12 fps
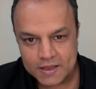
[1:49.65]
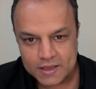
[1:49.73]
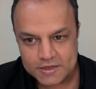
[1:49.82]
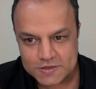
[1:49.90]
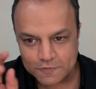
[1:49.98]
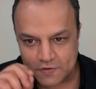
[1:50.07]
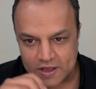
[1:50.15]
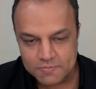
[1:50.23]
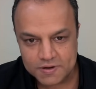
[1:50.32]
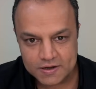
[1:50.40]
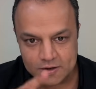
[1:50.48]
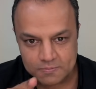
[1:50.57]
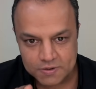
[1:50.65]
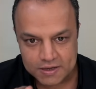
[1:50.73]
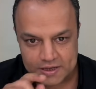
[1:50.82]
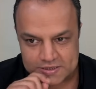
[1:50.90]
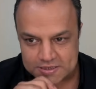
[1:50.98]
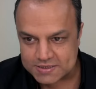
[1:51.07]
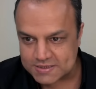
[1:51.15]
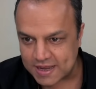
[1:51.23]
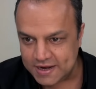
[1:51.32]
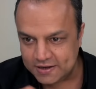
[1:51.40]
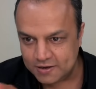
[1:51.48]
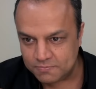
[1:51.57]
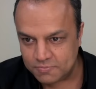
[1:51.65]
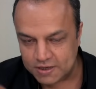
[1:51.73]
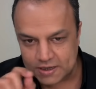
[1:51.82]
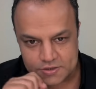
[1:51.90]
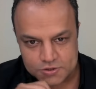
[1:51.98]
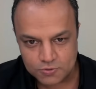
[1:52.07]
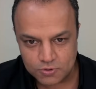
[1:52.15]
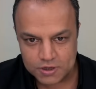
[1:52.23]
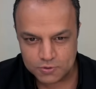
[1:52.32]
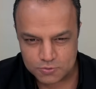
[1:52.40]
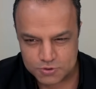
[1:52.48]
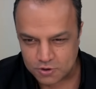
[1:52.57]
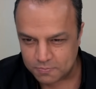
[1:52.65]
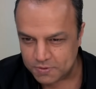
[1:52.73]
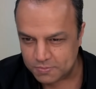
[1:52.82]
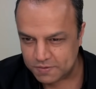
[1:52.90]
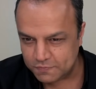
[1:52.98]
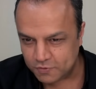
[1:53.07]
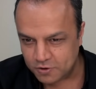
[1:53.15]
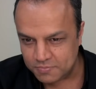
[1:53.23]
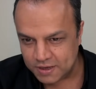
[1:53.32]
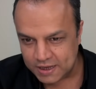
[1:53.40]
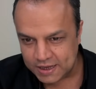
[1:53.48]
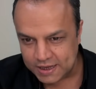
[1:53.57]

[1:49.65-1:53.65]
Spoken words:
It's a 5-bit number. It's a sign number. It's stored in 2's complement form.